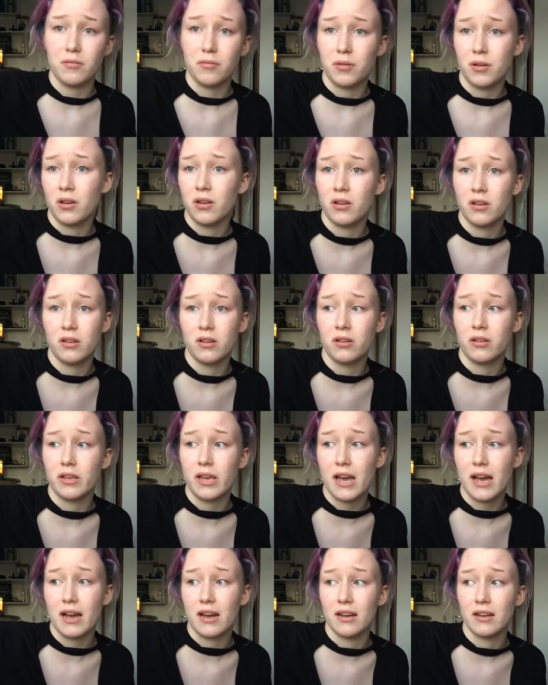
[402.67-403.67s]
Mm.
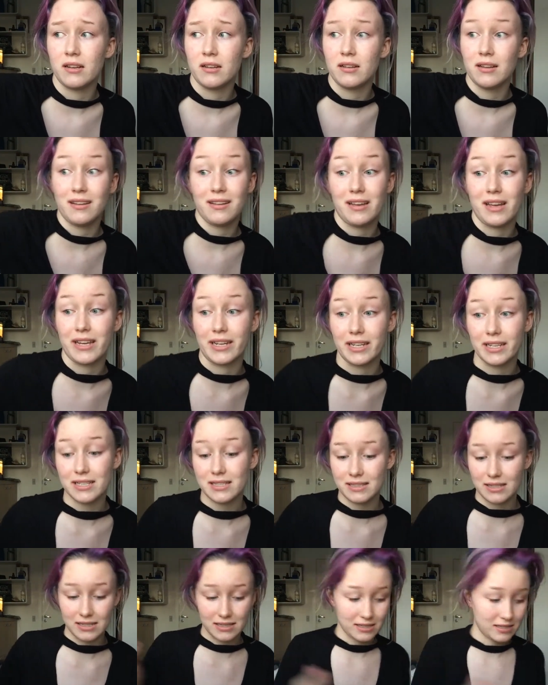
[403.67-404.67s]
yeah, I guess
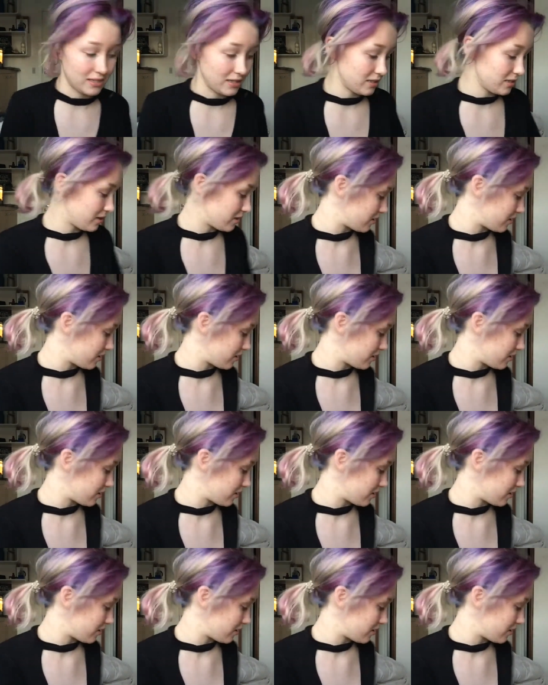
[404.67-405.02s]
that's it.